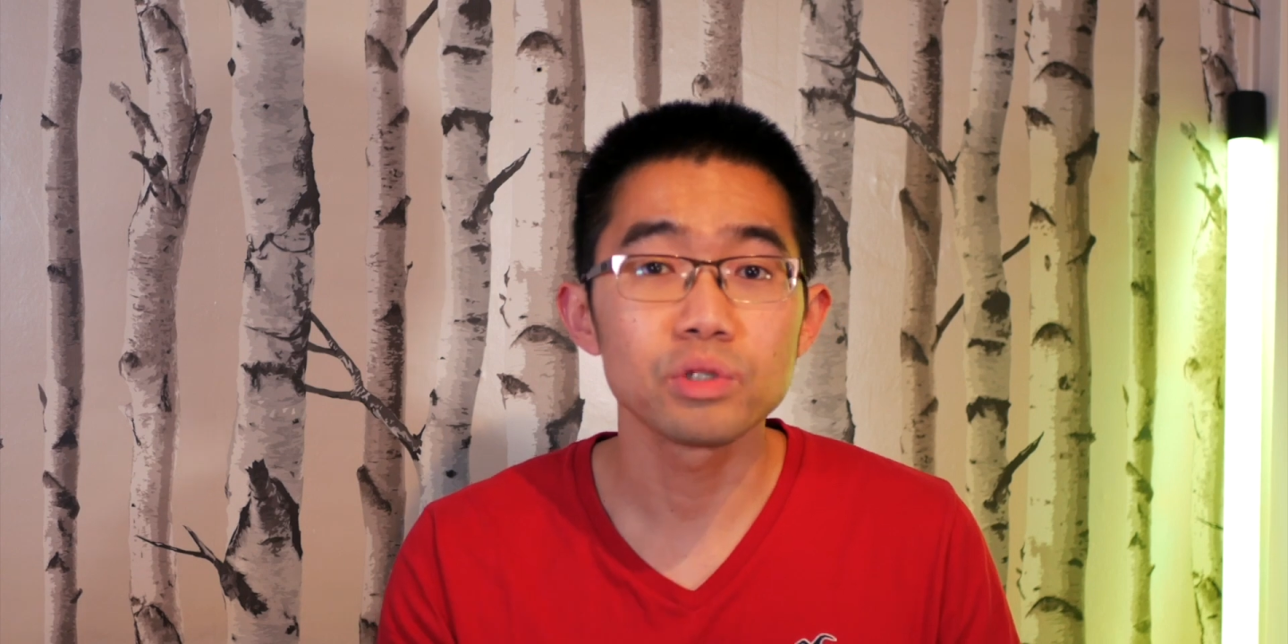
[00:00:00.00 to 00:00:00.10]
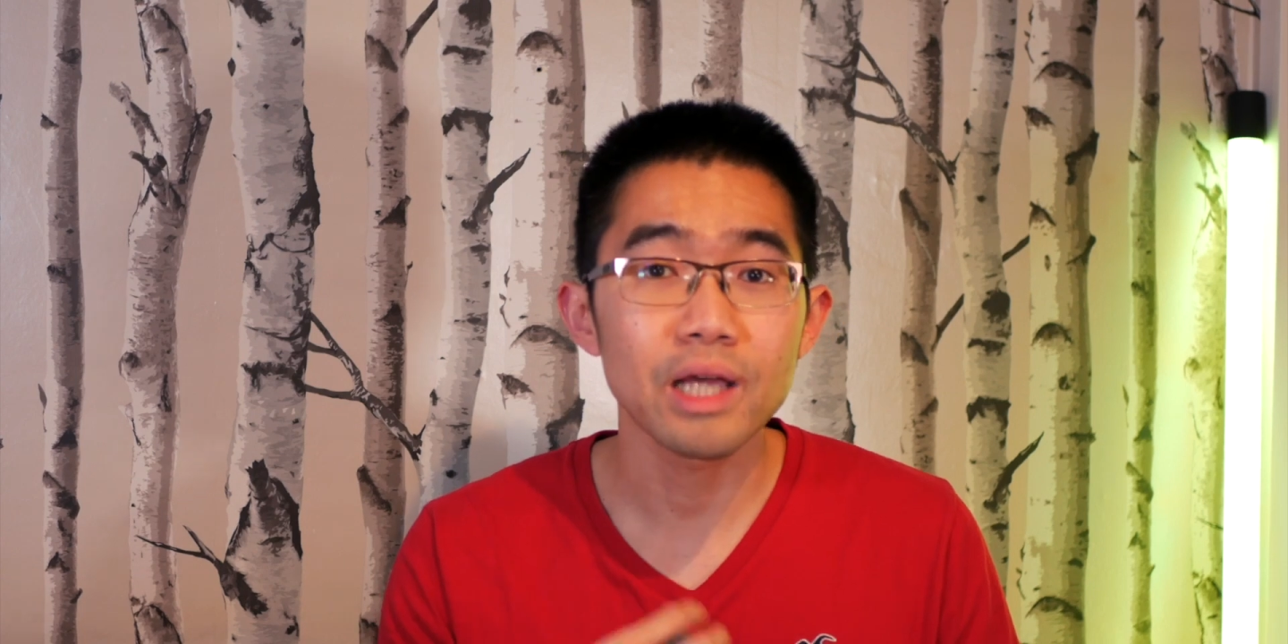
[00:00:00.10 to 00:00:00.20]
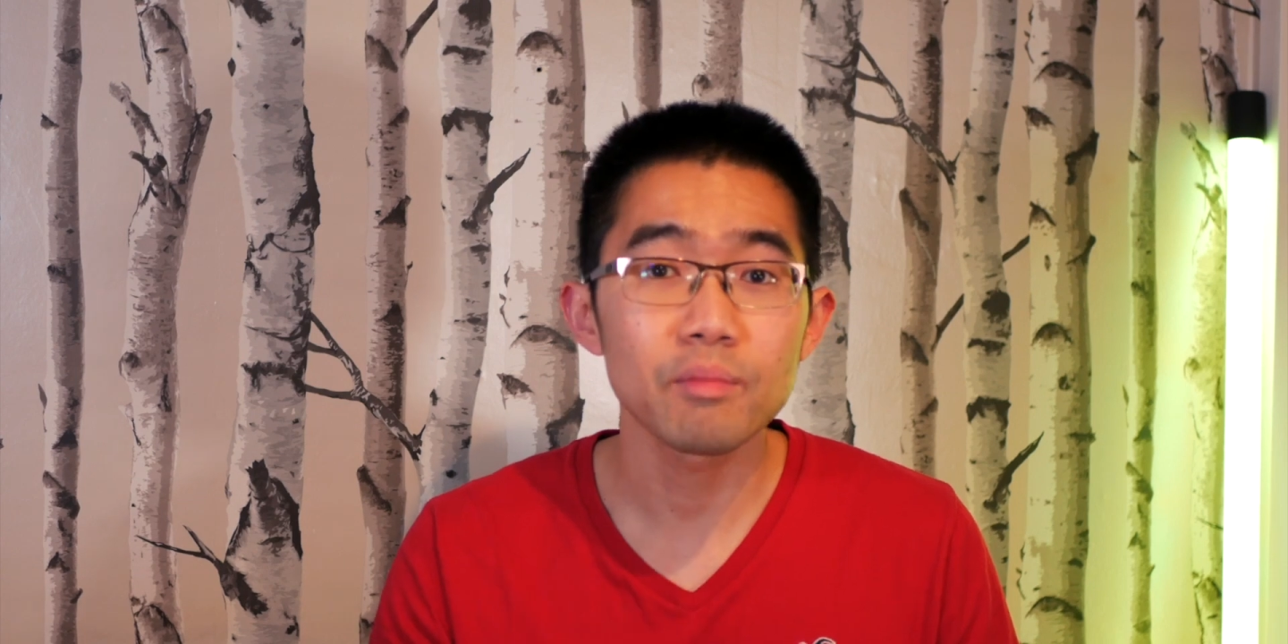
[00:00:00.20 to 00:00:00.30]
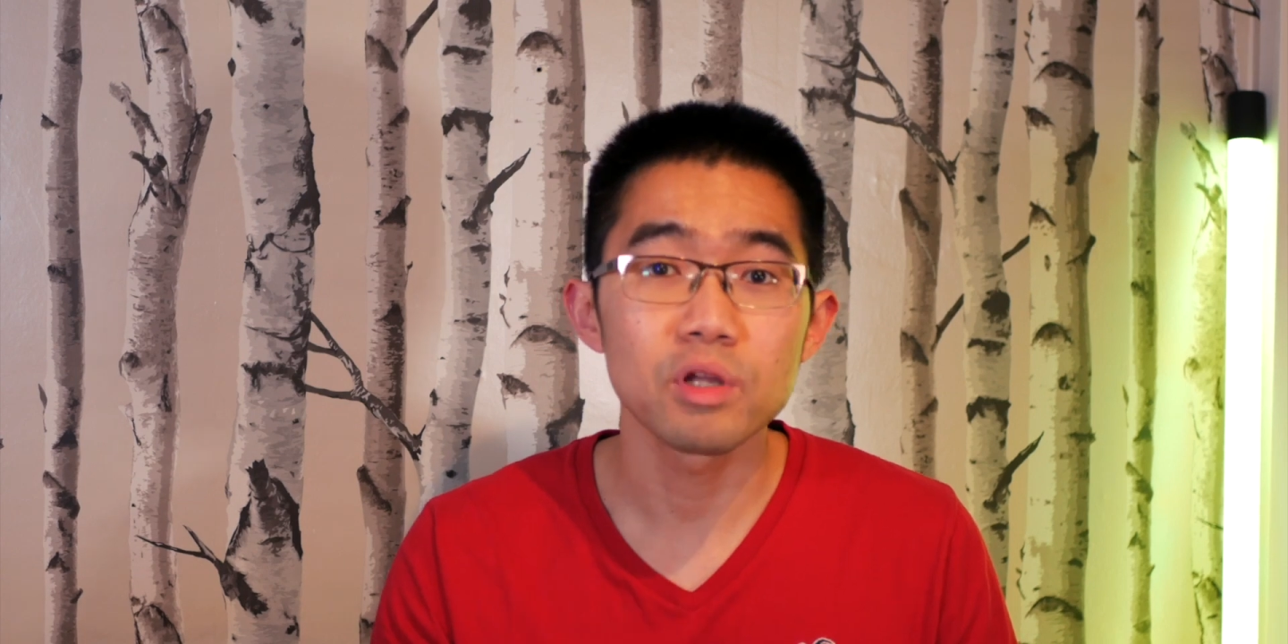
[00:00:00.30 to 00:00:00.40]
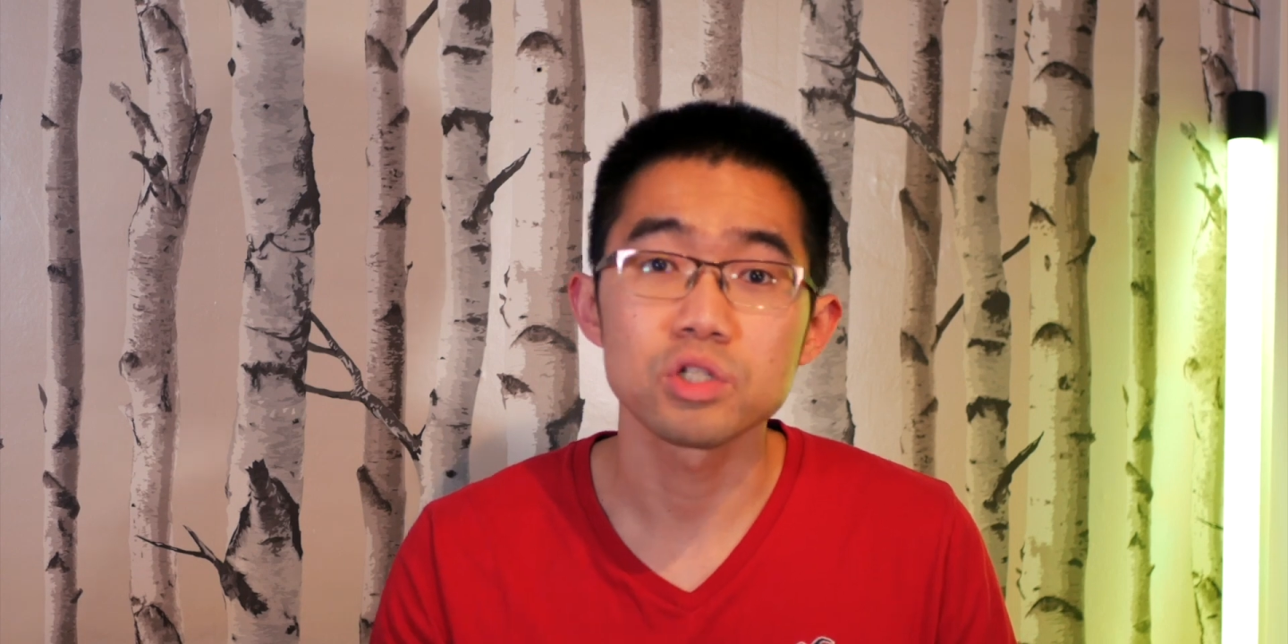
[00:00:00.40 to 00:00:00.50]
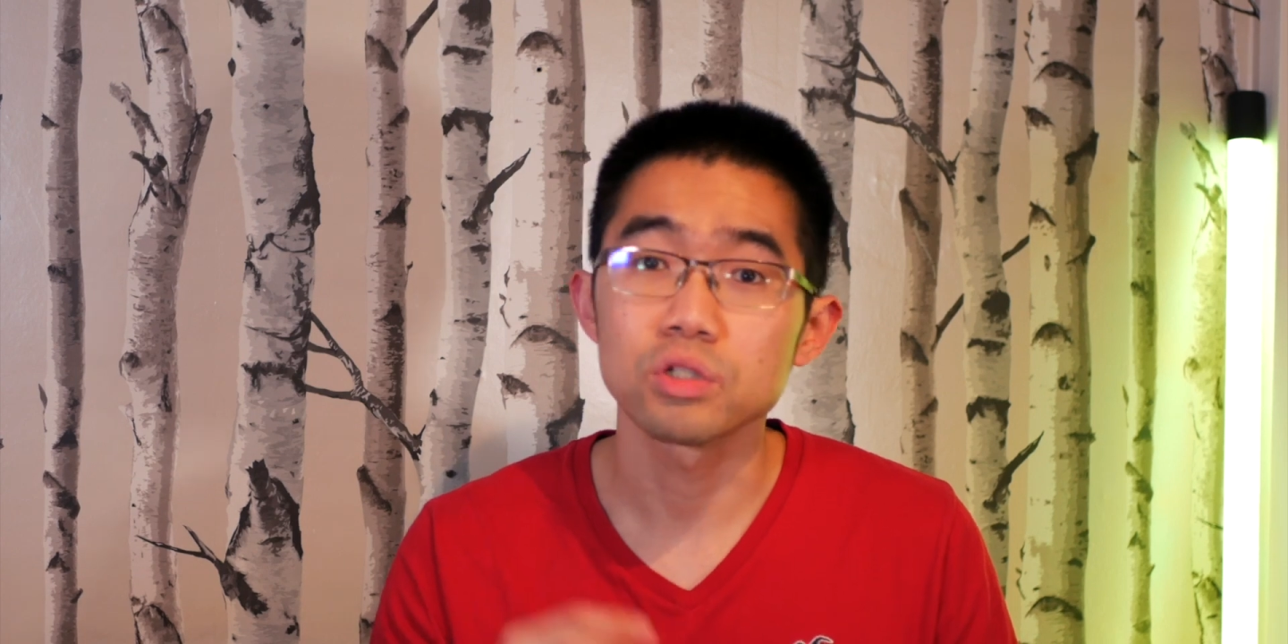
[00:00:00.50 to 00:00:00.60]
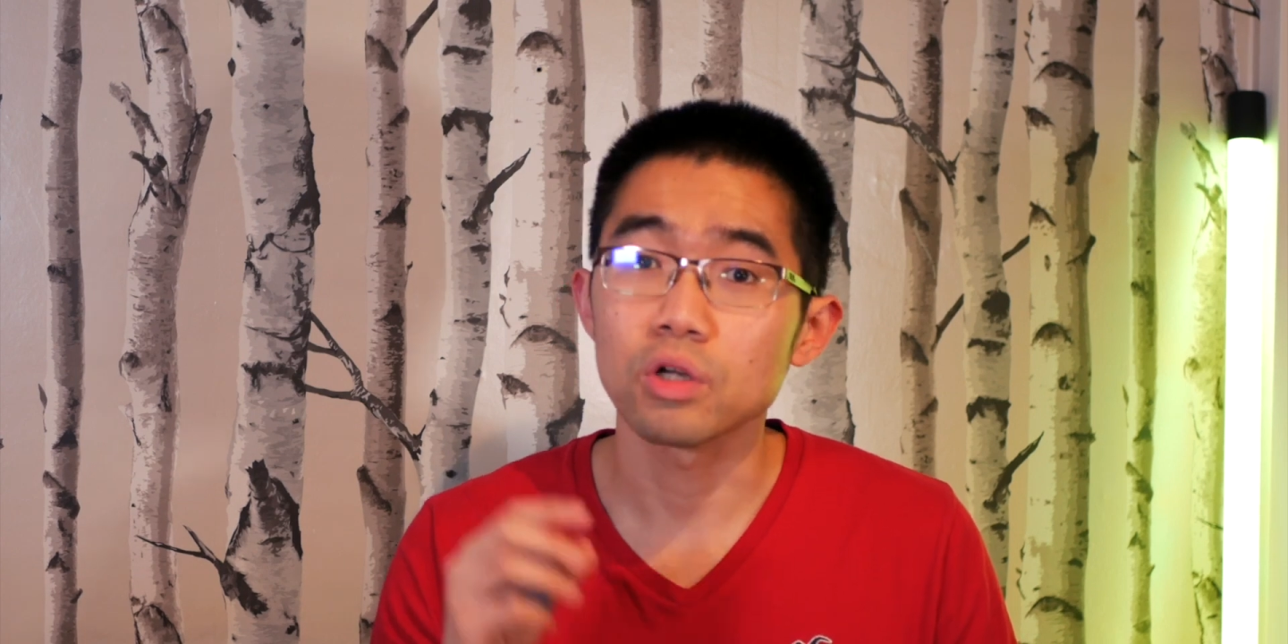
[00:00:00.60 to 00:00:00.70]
damage